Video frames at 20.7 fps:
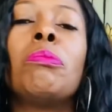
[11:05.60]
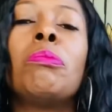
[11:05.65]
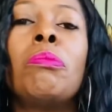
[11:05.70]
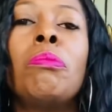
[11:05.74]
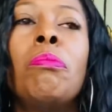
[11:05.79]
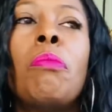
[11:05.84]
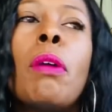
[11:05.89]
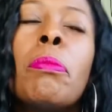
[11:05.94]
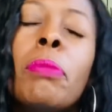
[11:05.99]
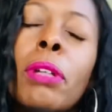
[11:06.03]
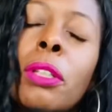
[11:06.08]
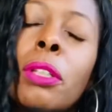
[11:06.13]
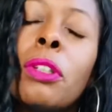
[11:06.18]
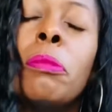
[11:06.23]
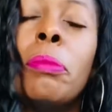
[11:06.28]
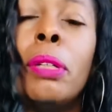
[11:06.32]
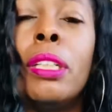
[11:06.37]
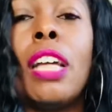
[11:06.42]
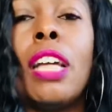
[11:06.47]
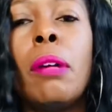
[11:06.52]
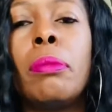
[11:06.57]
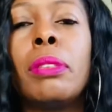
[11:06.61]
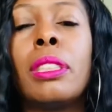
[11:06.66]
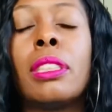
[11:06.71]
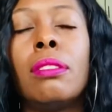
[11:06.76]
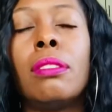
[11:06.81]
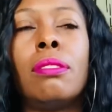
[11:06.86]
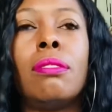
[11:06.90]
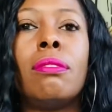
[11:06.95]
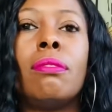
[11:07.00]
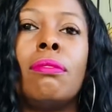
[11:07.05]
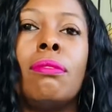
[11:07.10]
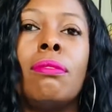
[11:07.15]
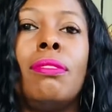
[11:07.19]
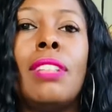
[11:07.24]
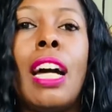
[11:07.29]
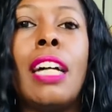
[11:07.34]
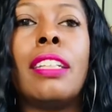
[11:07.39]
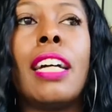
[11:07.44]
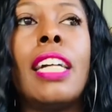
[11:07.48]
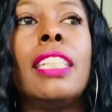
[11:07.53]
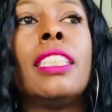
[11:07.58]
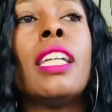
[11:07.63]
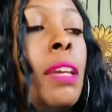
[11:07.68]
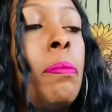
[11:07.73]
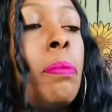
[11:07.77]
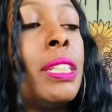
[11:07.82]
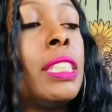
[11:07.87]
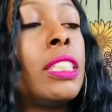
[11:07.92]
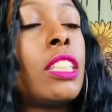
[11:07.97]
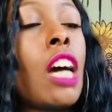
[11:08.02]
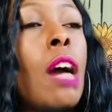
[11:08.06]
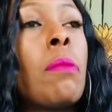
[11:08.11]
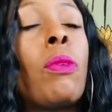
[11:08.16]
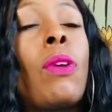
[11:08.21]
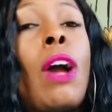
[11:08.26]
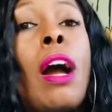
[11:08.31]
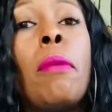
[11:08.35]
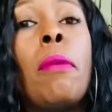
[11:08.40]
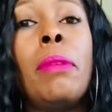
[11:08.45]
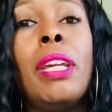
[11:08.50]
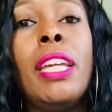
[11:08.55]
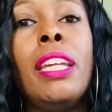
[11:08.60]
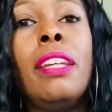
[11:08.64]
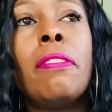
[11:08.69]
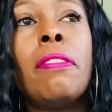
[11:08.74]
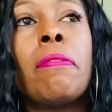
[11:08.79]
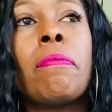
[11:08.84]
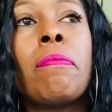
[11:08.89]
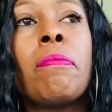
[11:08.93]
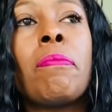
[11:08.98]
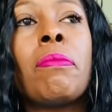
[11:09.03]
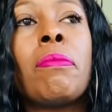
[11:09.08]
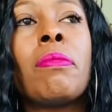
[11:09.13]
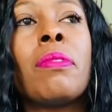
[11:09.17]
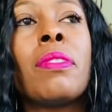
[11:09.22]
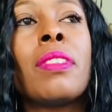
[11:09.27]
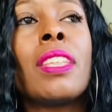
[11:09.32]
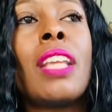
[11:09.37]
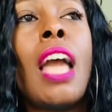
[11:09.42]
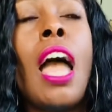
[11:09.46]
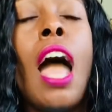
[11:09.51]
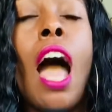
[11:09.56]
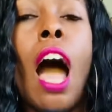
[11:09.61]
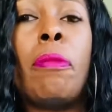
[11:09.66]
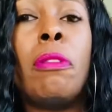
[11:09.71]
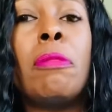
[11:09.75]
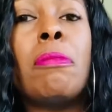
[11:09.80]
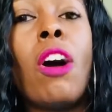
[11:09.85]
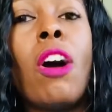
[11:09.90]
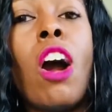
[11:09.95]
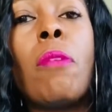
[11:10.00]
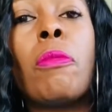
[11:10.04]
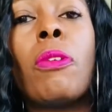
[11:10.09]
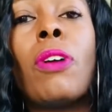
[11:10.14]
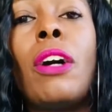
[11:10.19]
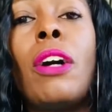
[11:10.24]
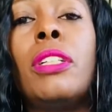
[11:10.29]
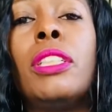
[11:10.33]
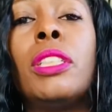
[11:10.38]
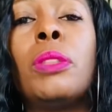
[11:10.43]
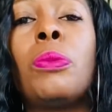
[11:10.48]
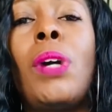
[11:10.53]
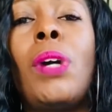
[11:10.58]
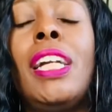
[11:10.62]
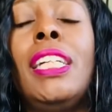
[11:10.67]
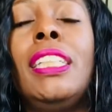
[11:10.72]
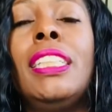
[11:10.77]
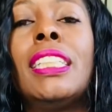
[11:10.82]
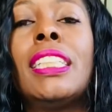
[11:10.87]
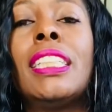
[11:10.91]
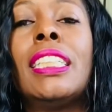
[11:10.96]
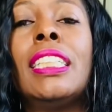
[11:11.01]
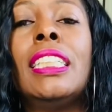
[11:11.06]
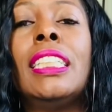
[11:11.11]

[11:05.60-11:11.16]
Maybe a little bit. That was not nice. He put his arm around me. I put my arm around his waist.